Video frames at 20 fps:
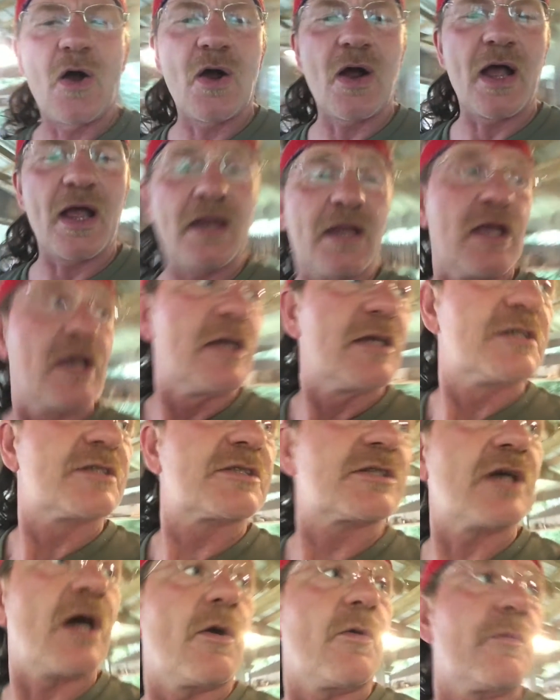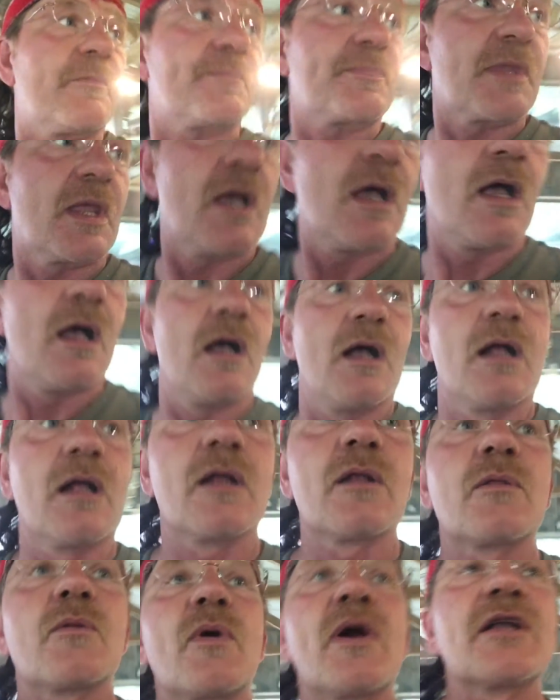right, so
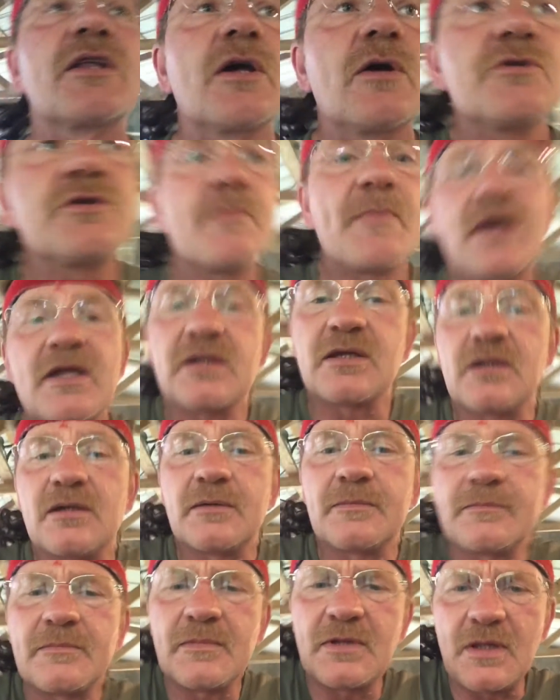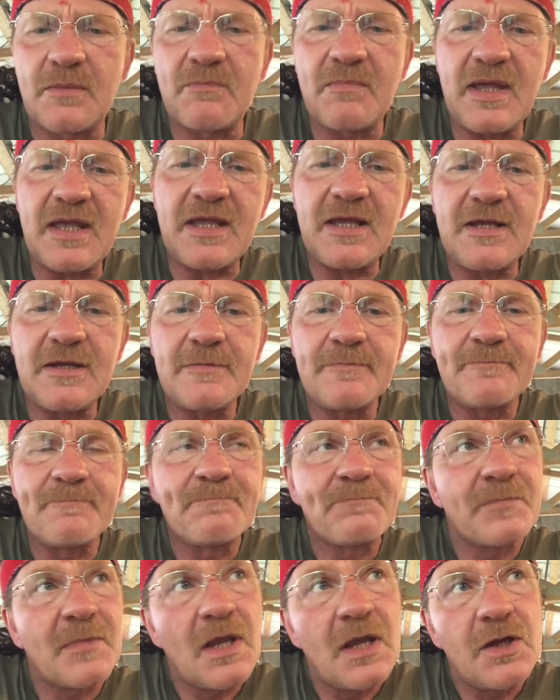I told you about the meat.
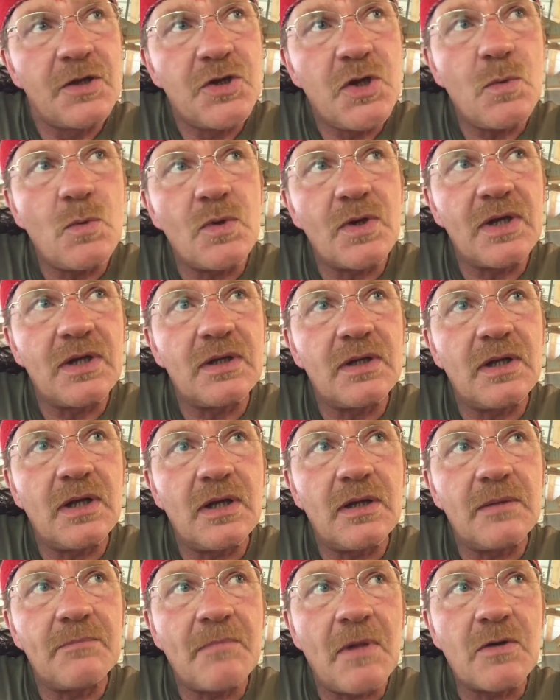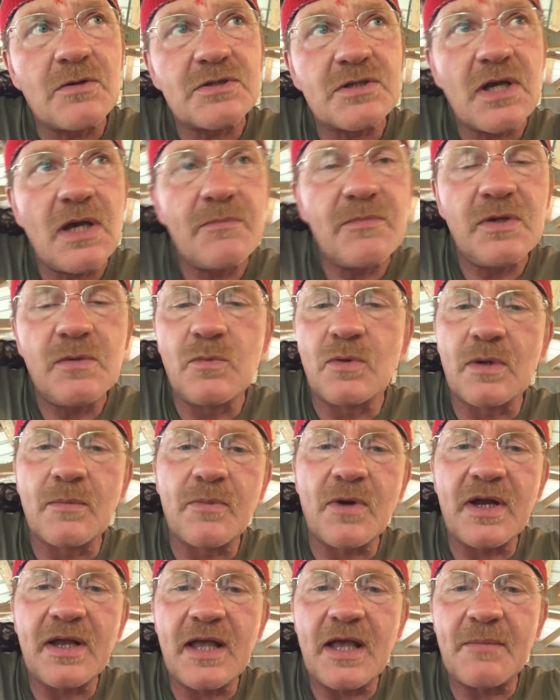You want to, most time you want to
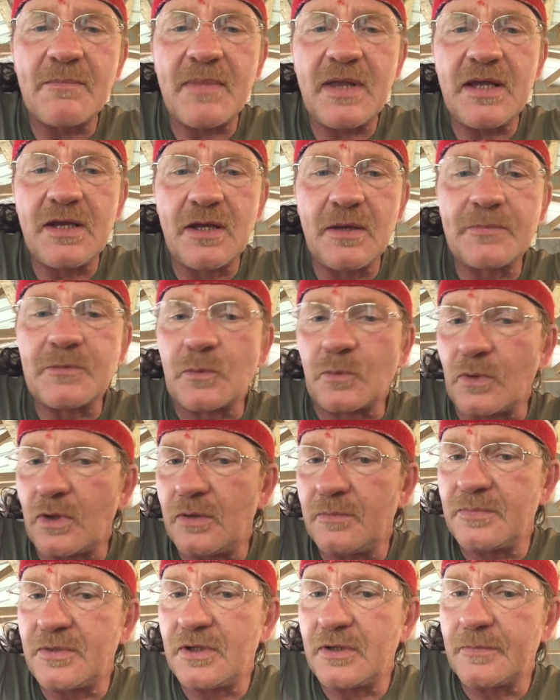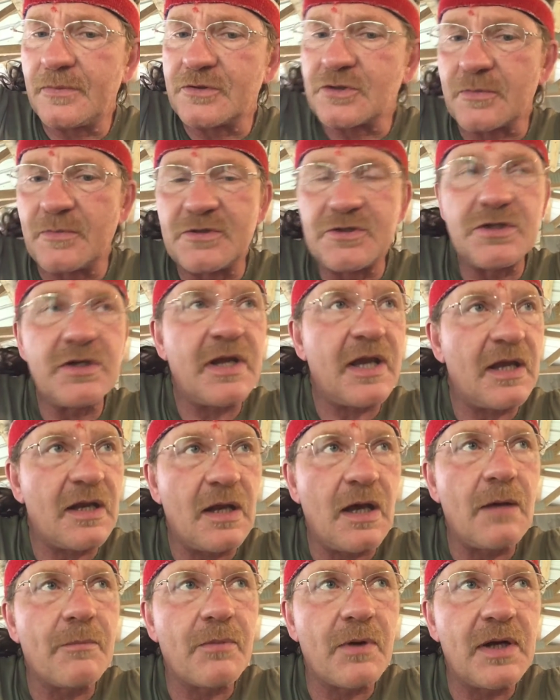bring that meat up to room temperature, but you
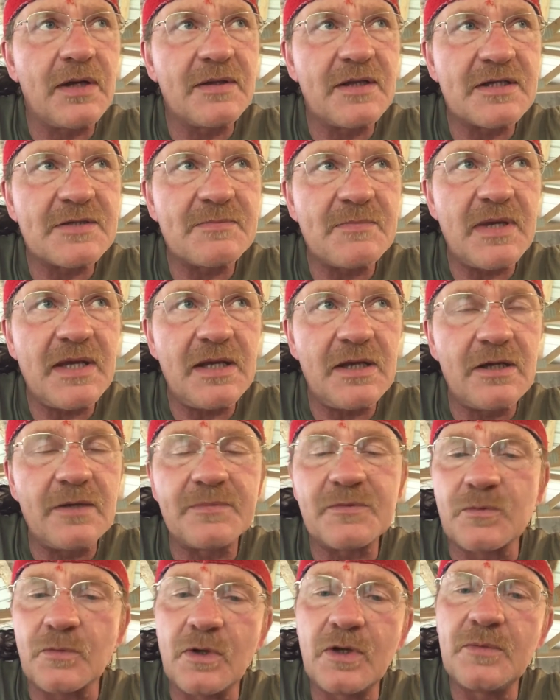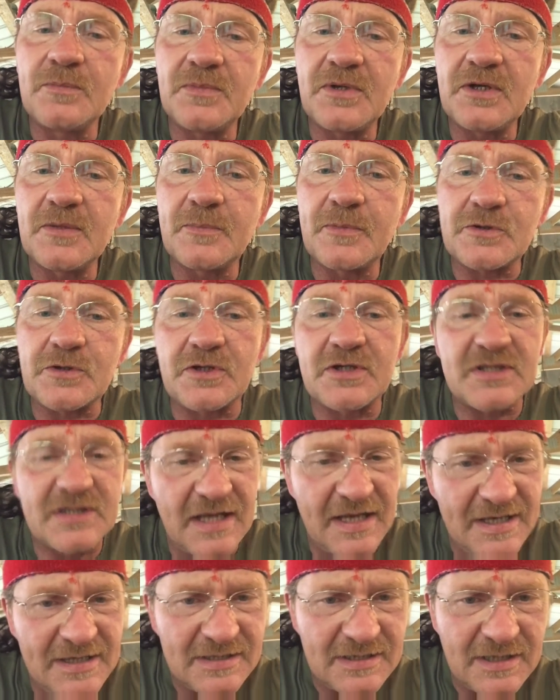cannot bring this meat up to room temperature. It
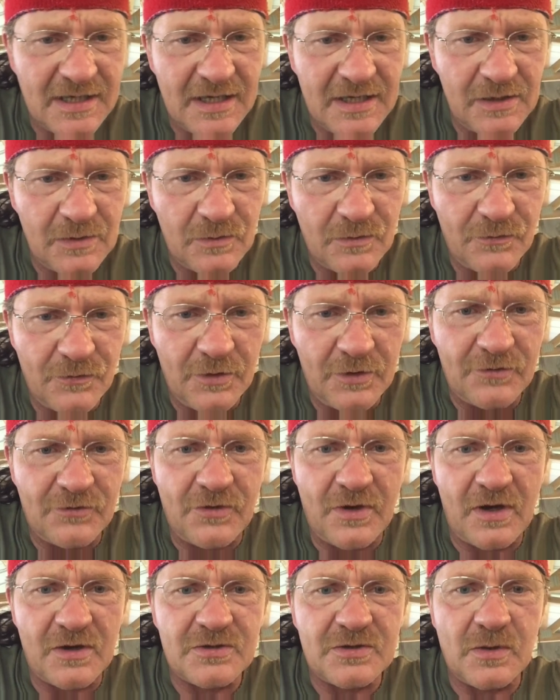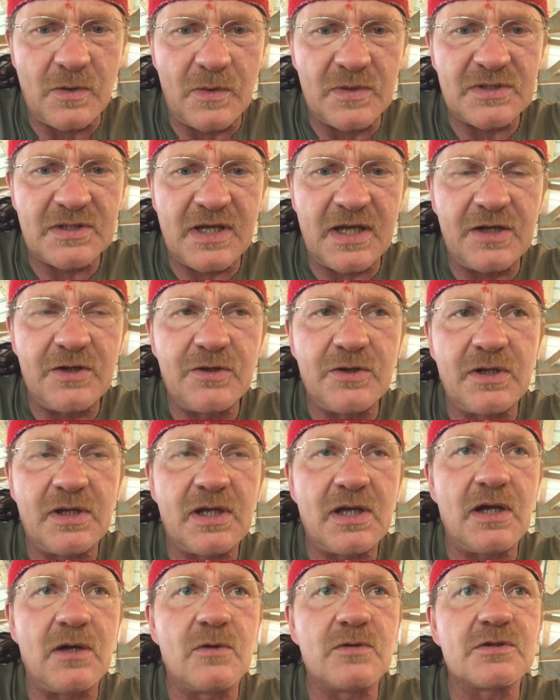needs to stay in the refrigerator so it'll stay good and
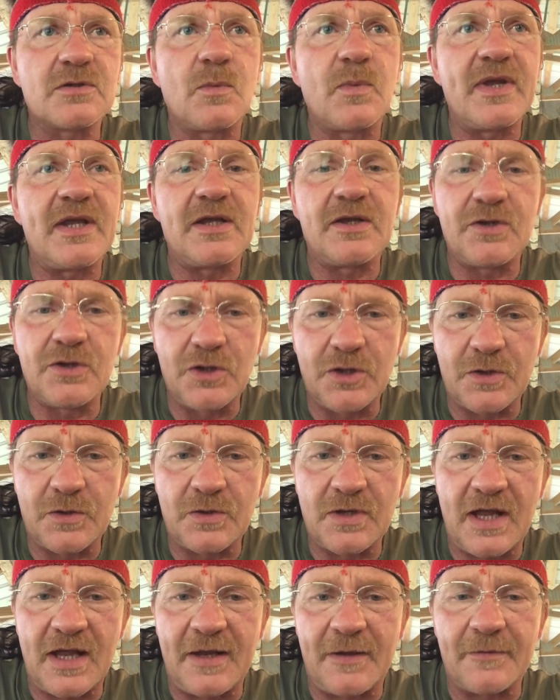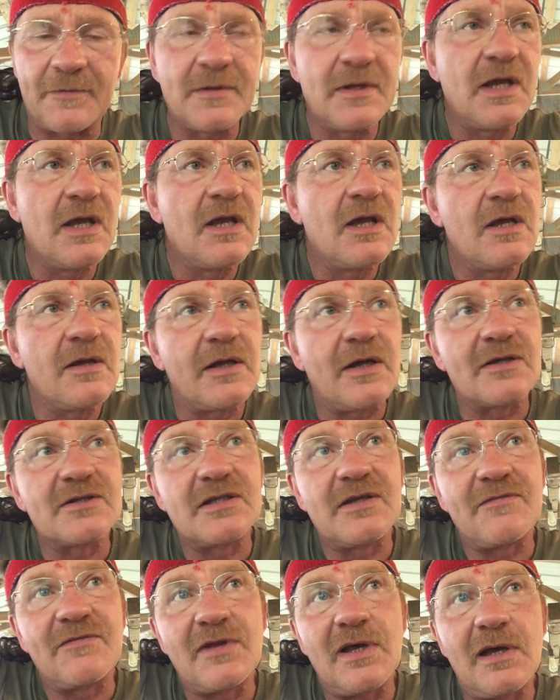cold so we can cook her down. Because
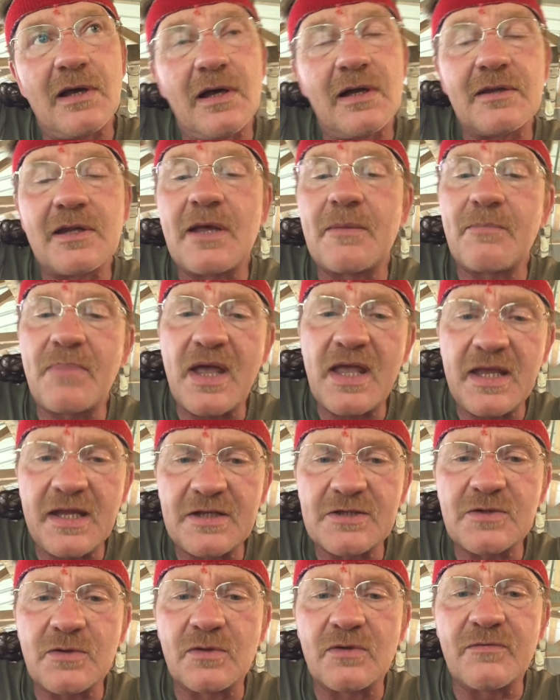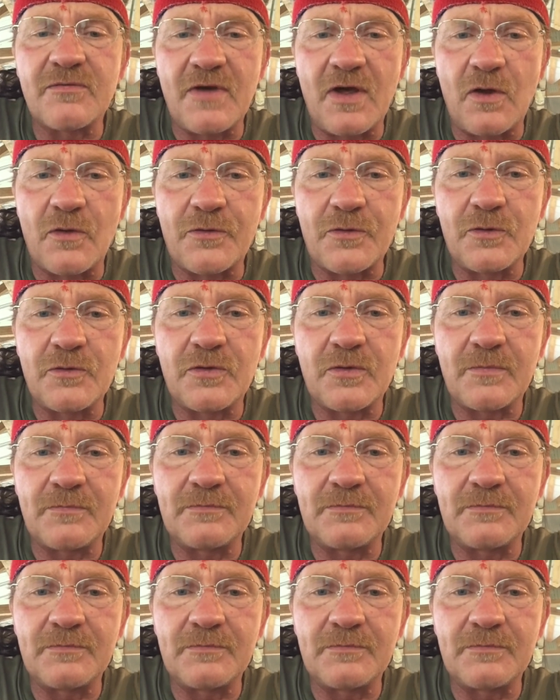if not, that bacon's going to fall through